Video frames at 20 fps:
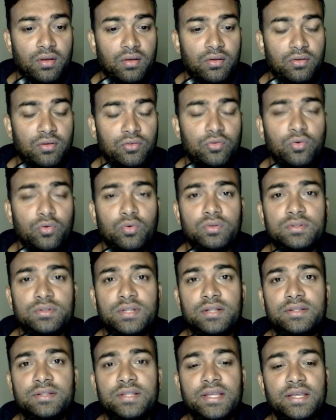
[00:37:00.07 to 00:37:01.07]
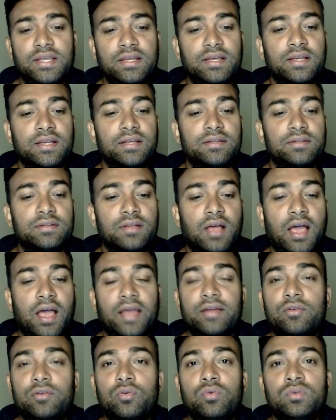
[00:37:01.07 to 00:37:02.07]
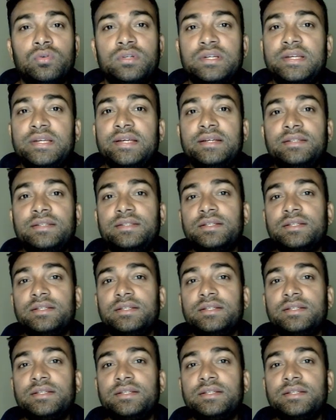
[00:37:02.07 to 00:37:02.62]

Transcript: So the thing is, I don't need